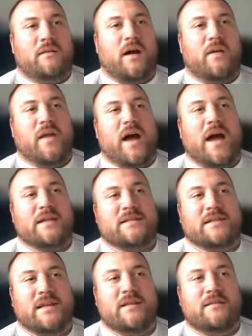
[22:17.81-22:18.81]
on the hot
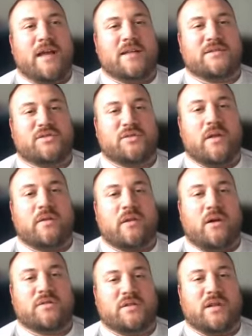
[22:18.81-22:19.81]
seat as a strength
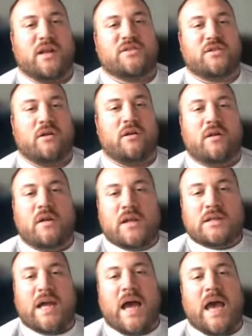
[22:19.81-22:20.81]
coach unless you're
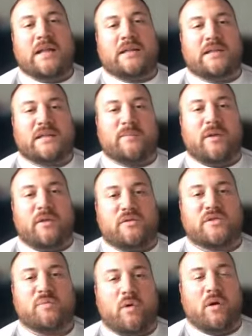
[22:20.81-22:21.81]
tied to some other
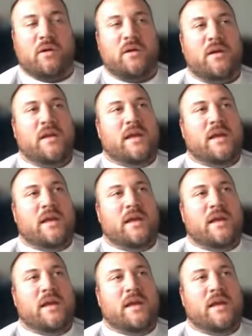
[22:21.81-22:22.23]
sport.